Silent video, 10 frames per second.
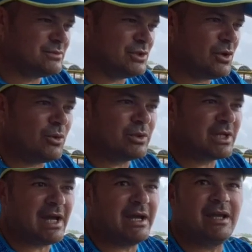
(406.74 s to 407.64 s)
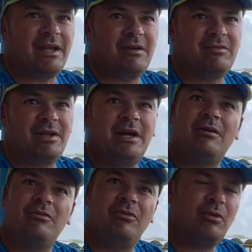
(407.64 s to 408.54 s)
You know, the guy can have a lack
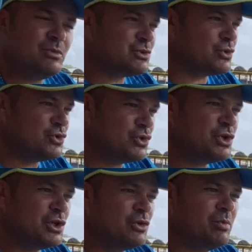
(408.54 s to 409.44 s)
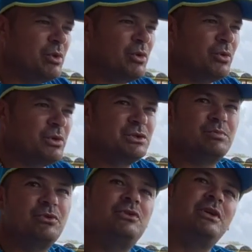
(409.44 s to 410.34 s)
of form. So you need to be always
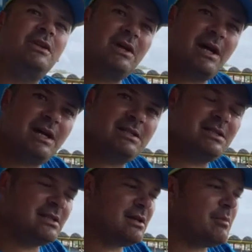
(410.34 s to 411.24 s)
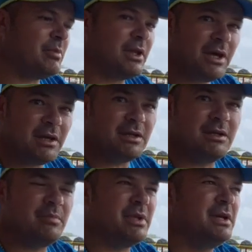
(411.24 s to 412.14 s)
pushing the guys that are playing in
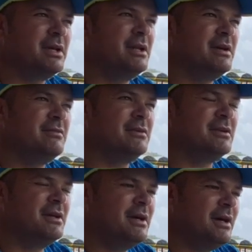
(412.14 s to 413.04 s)
the playing 11.